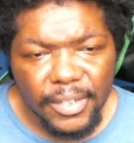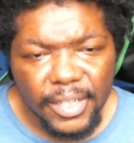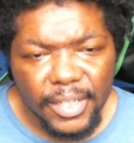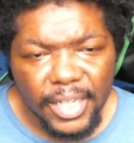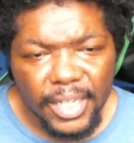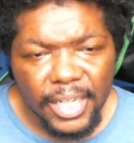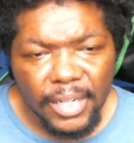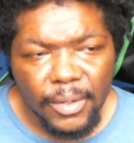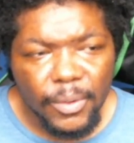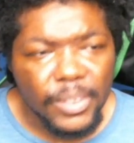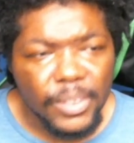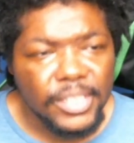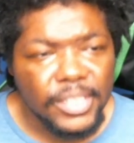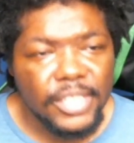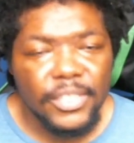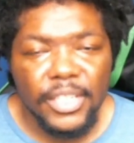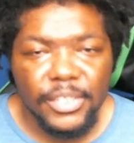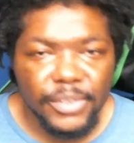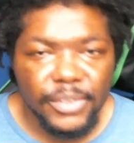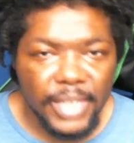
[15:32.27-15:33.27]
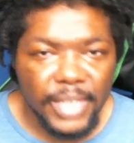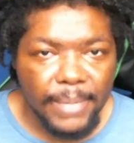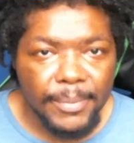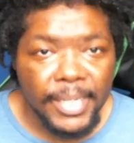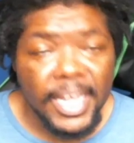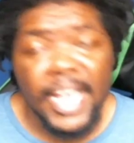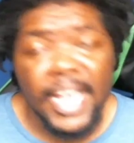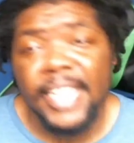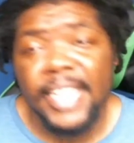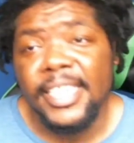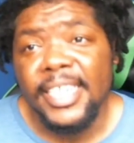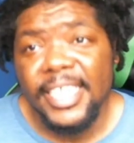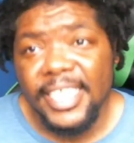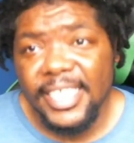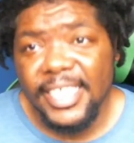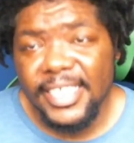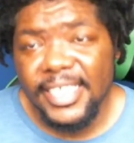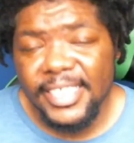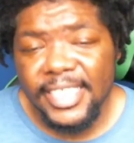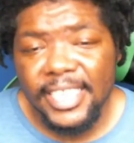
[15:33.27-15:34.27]
of course, the Josh skip again
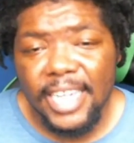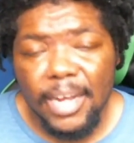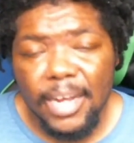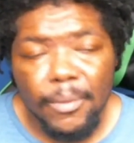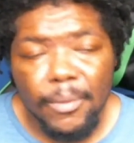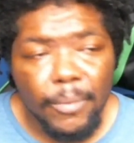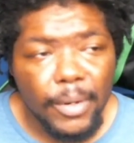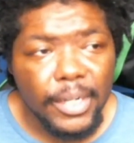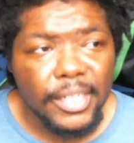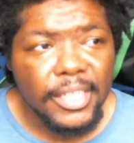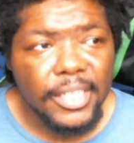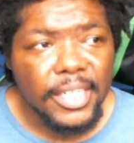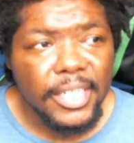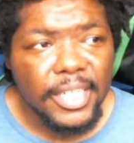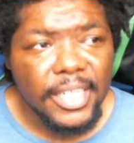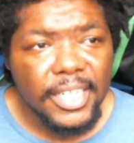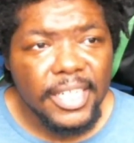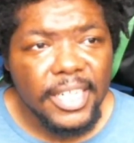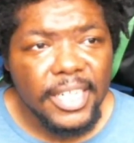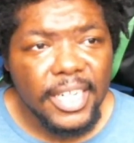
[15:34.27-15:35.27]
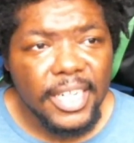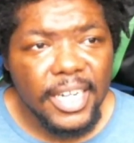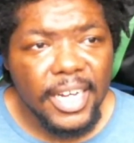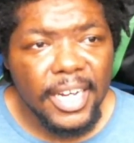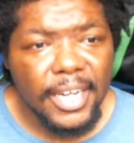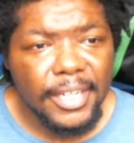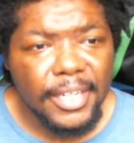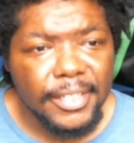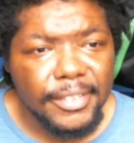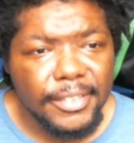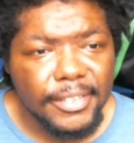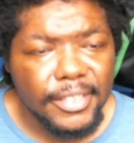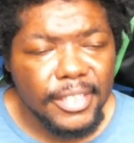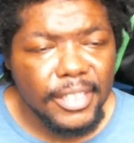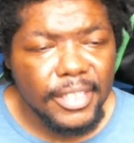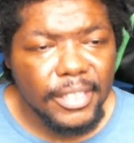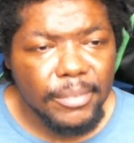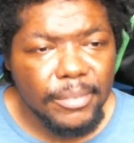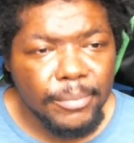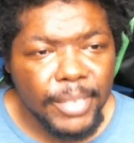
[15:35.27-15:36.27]
did not work. But
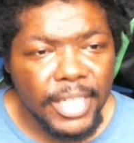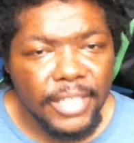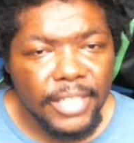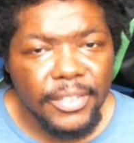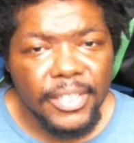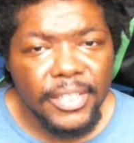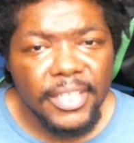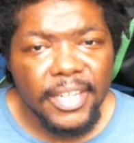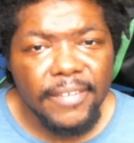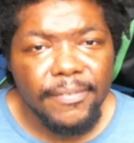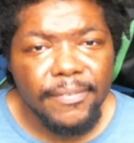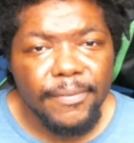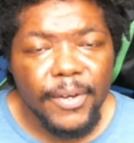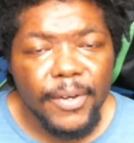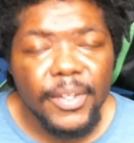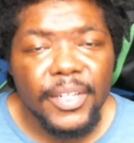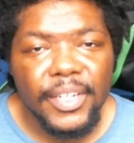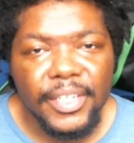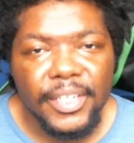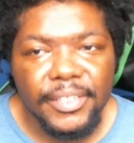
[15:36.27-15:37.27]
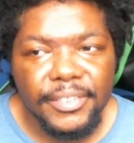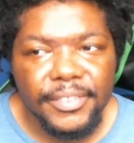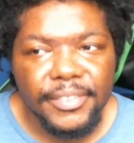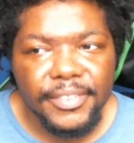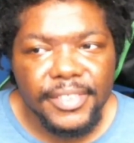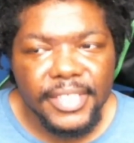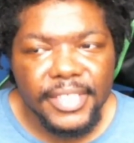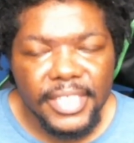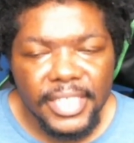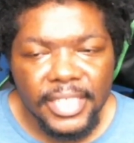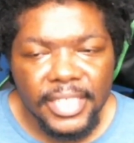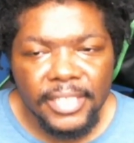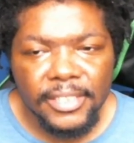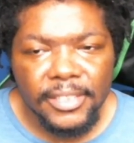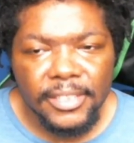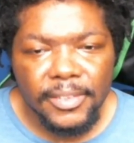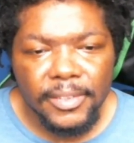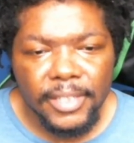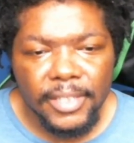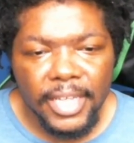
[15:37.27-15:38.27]
then you get further
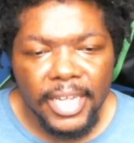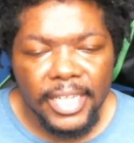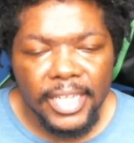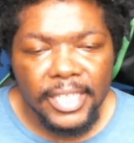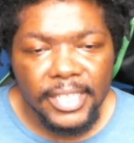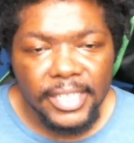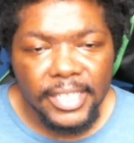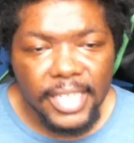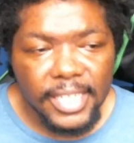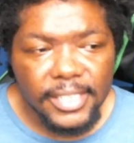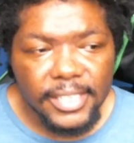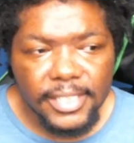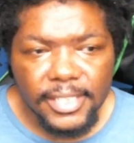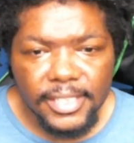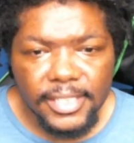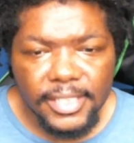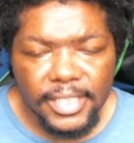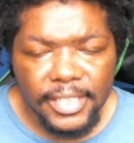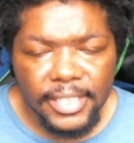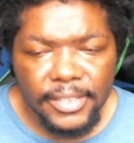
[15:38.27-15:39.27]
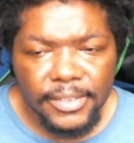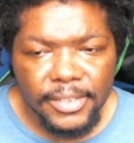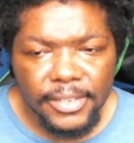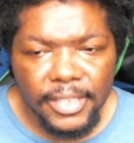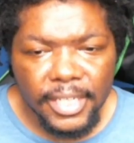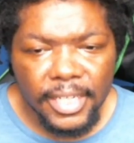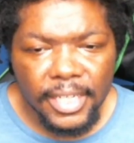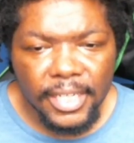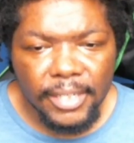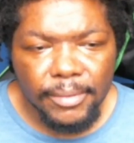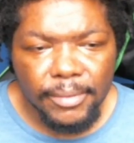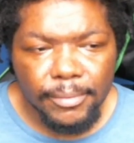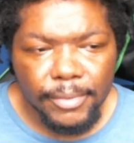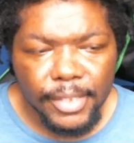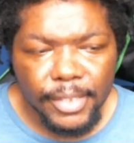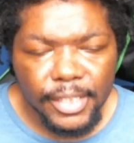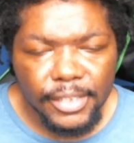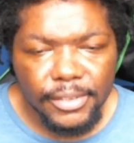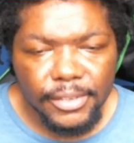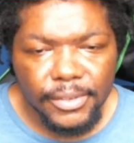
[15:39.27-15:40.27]
into like Casey's
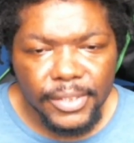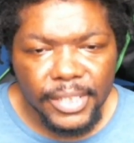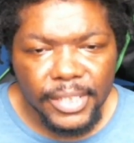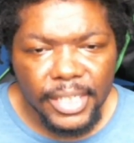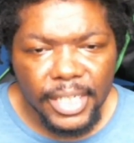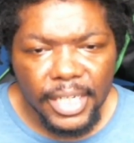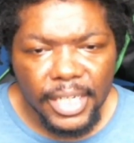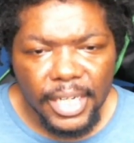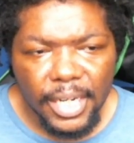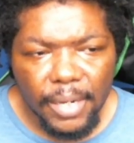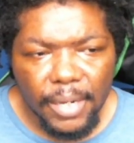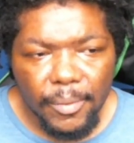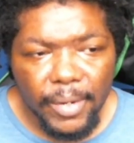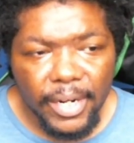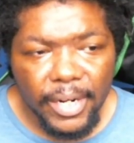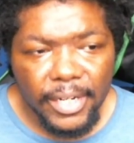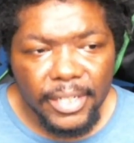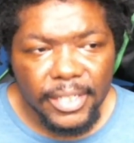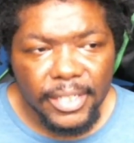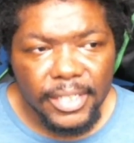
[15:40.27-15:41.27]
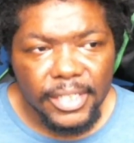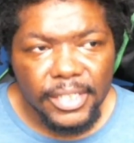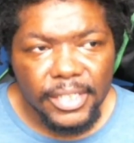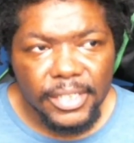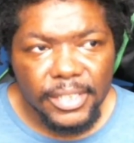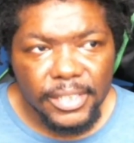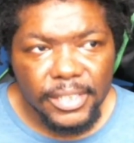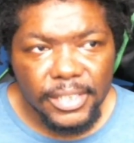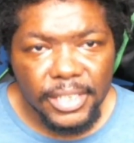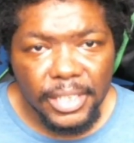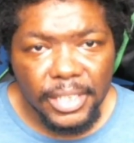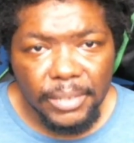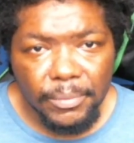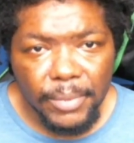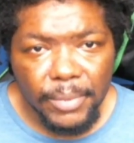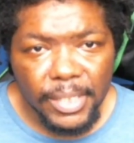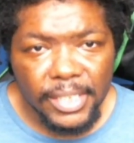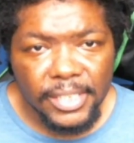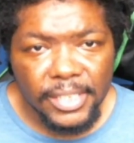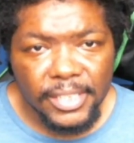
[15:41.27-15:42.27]
history, where she
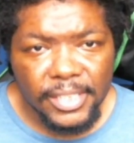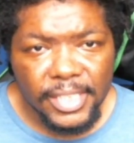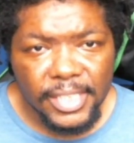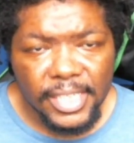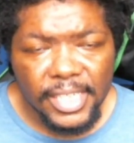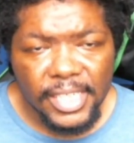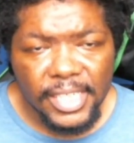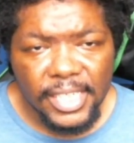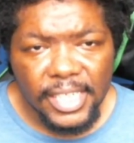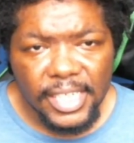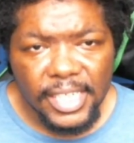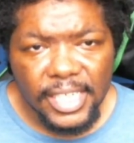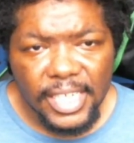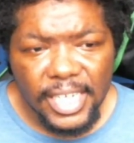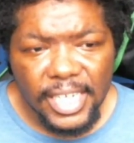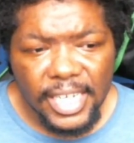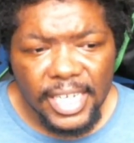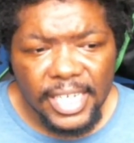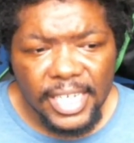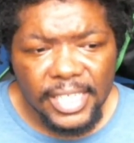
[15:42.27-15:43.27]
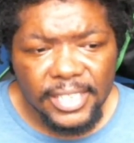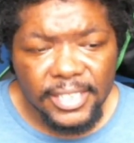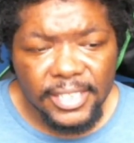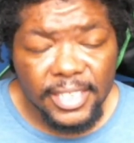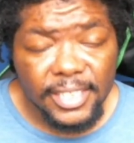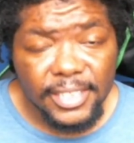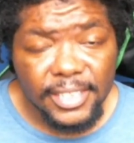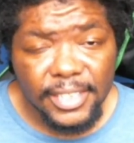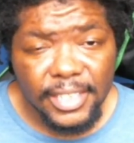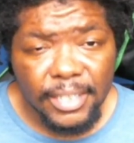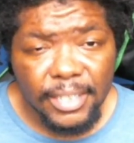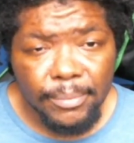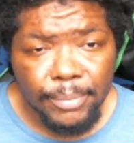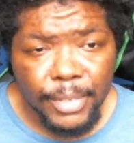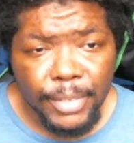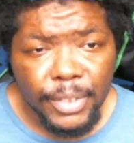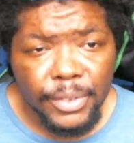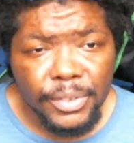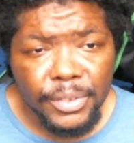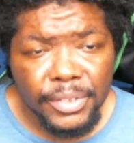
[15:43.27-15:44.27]
was sexually
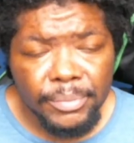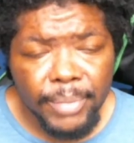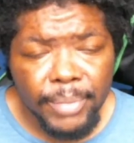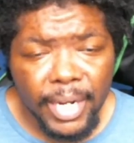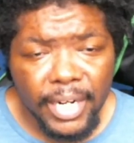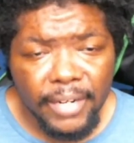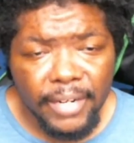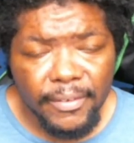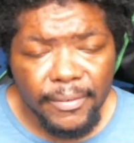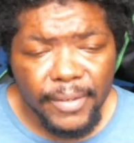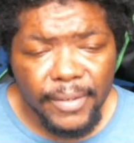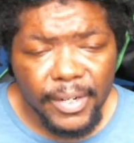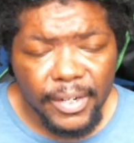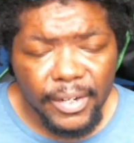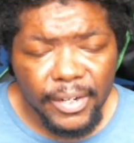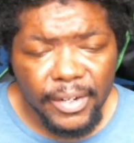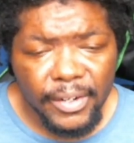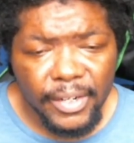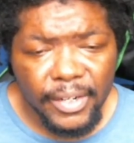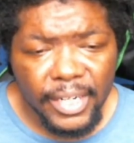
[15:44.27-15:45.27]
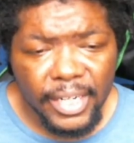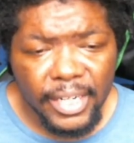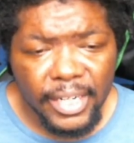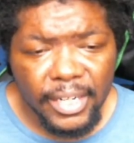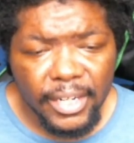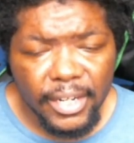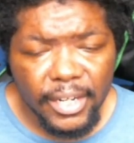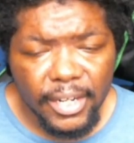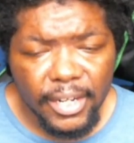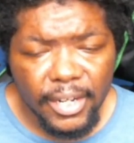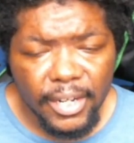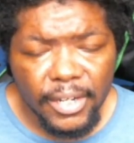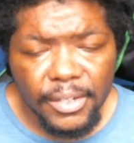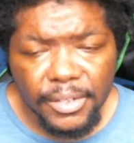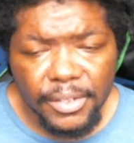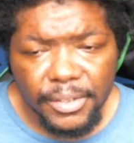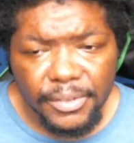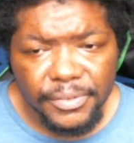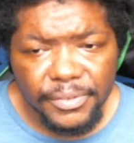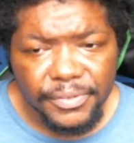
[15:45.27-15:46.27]
abused by her uncle.